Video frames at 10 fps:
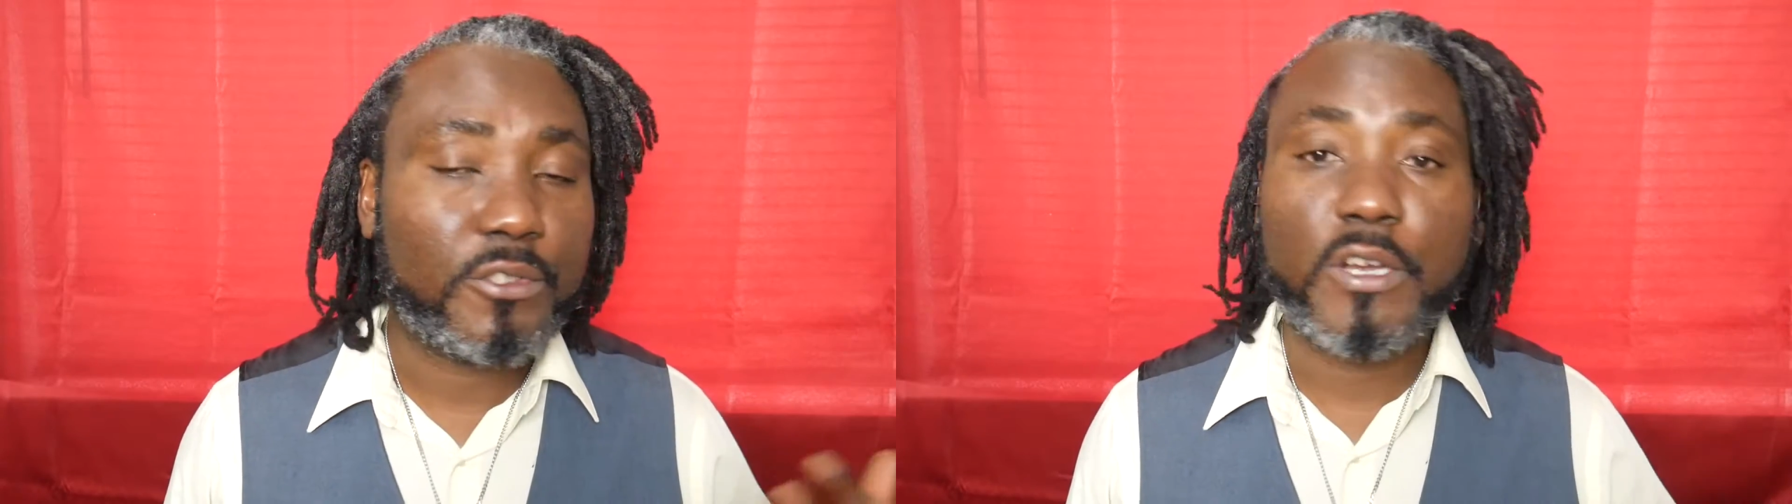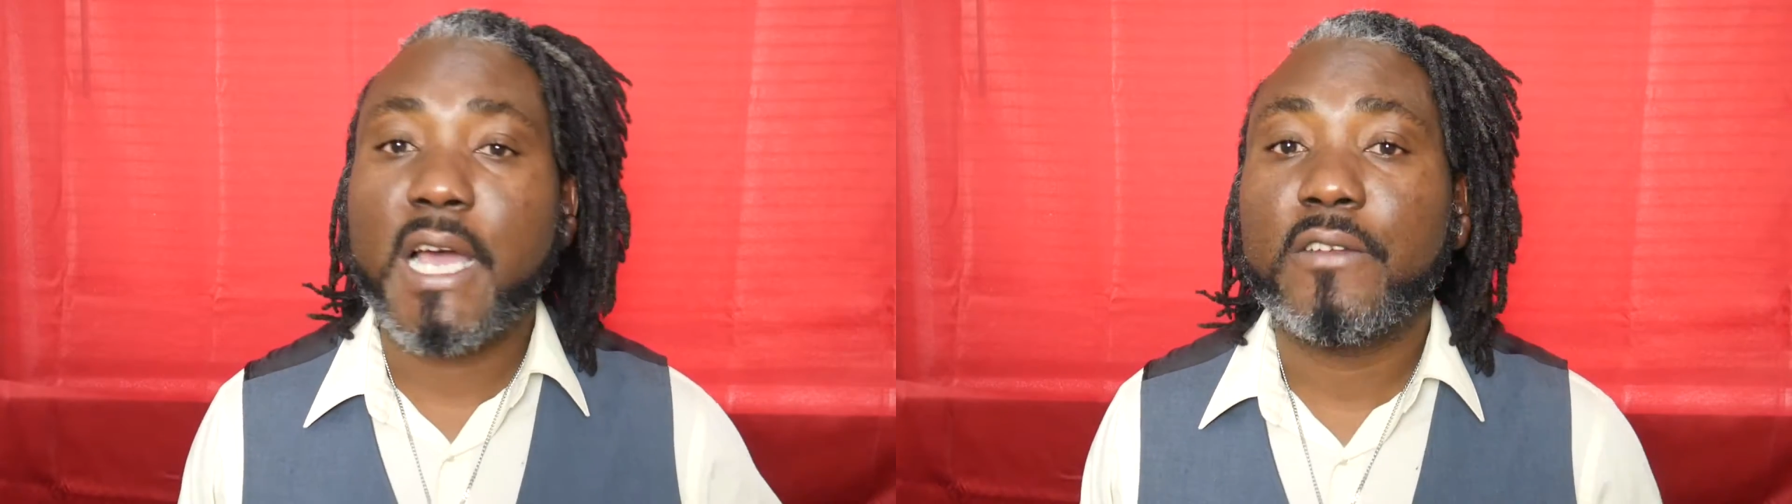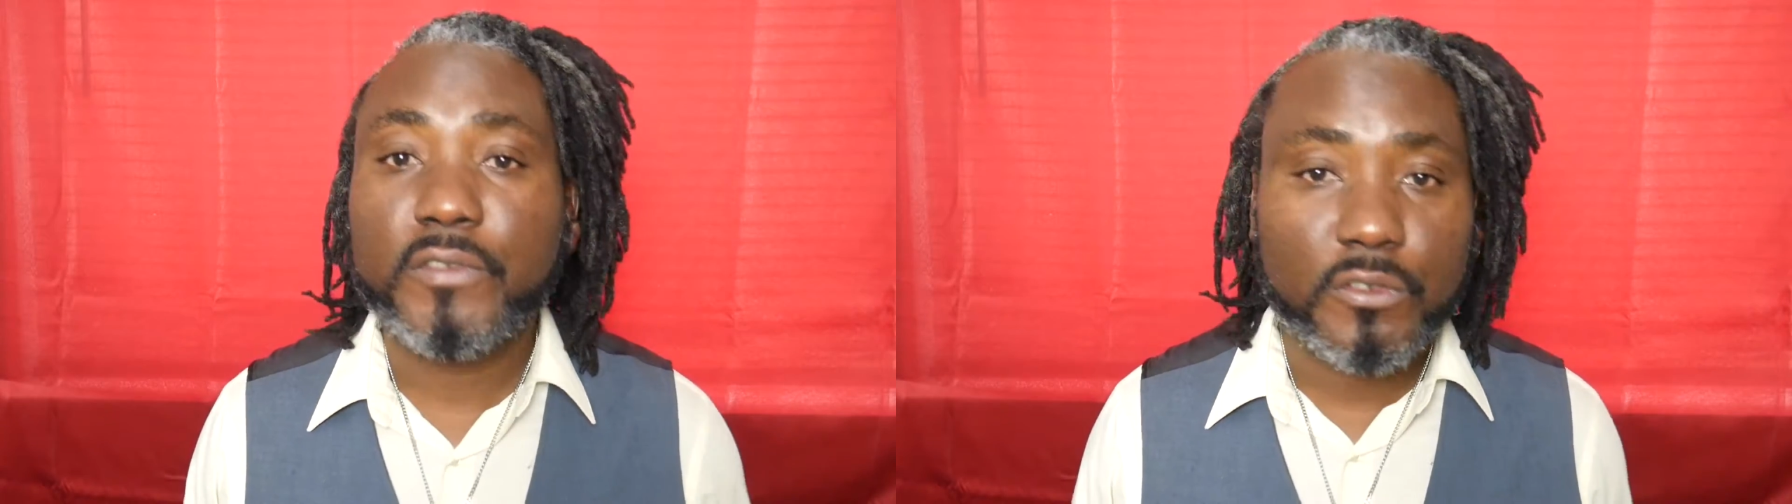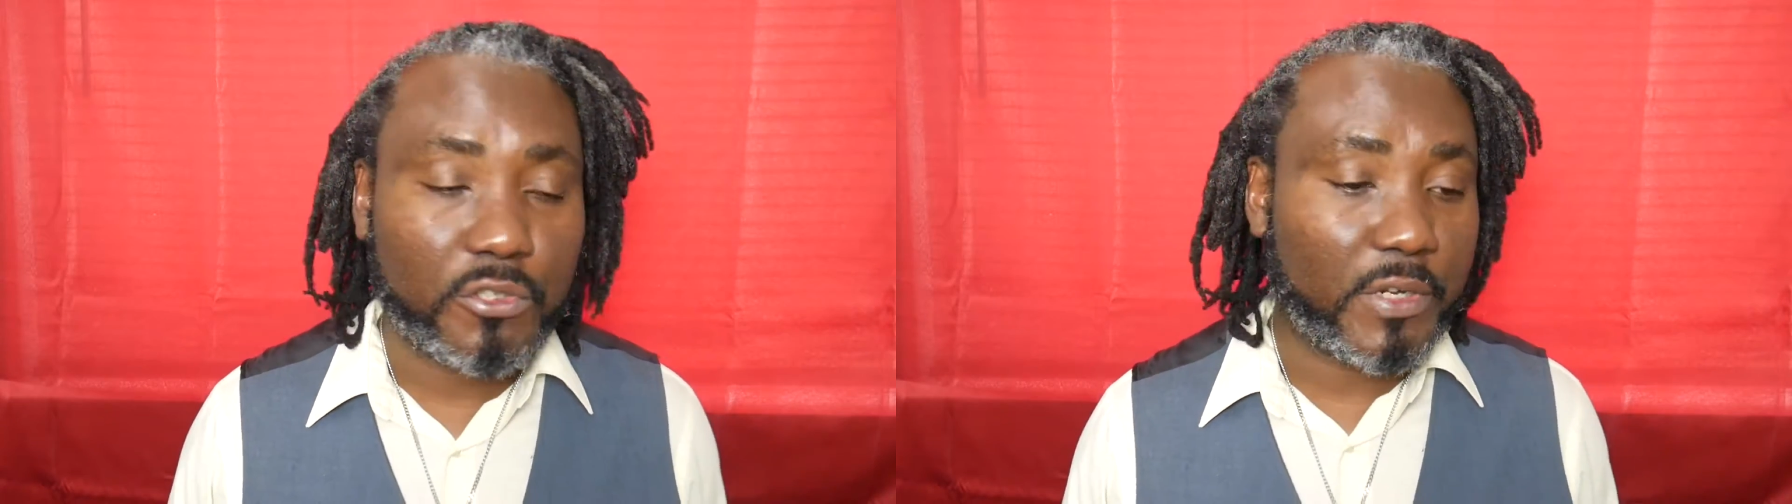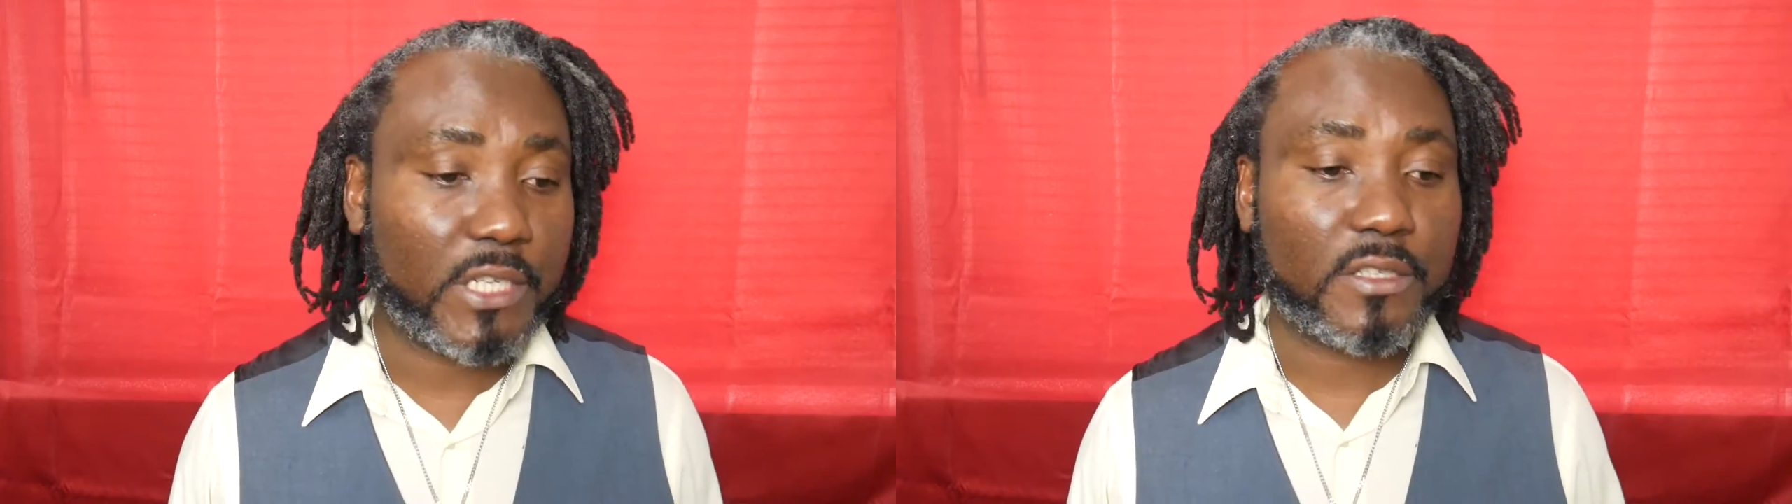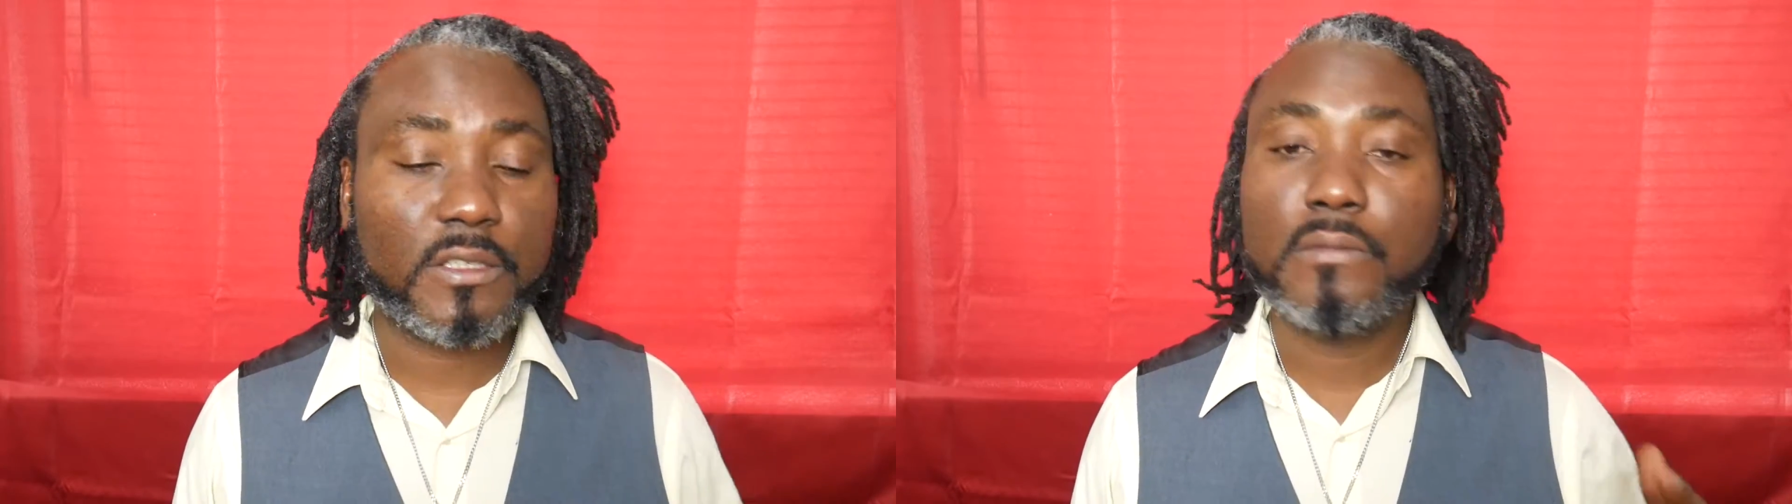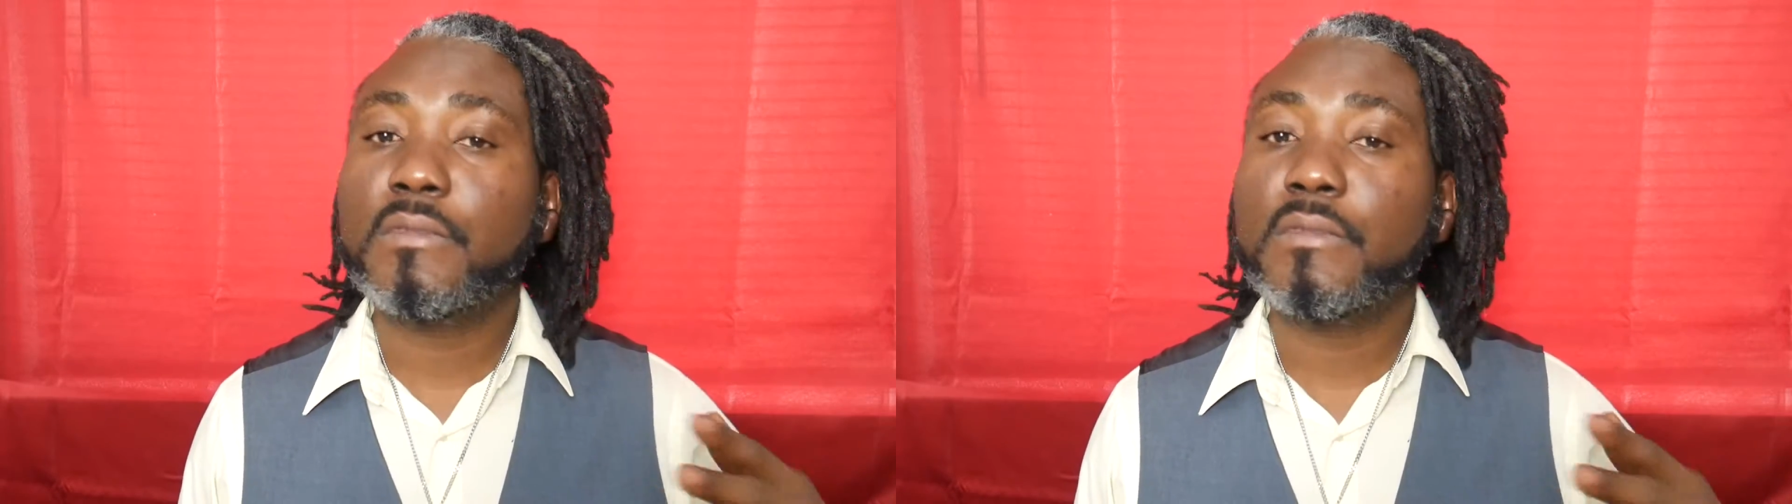you had a few drinks,